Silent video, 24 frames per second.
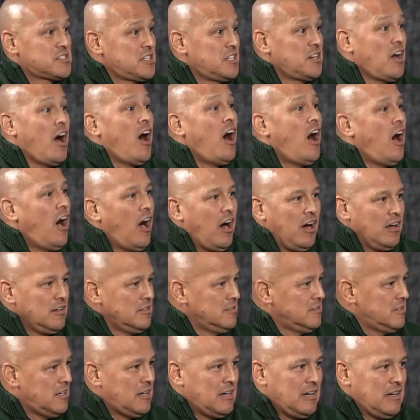in awe,
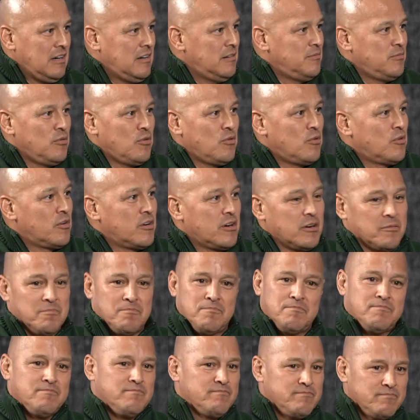or
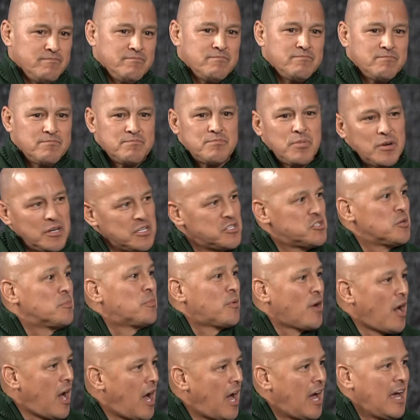pretty
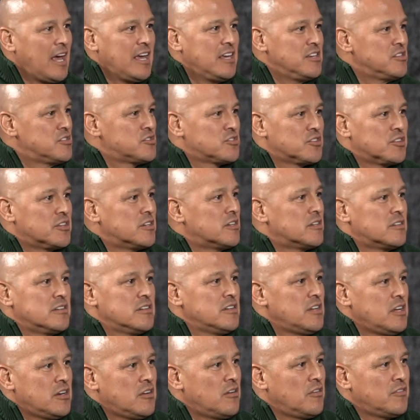surprised, or
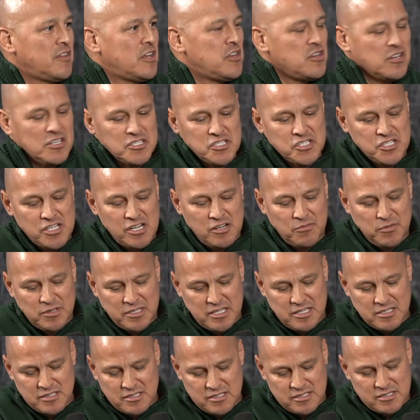that you can share with
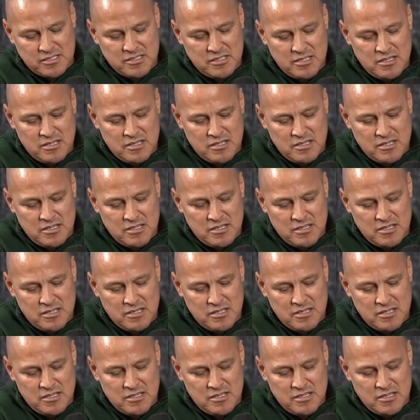us?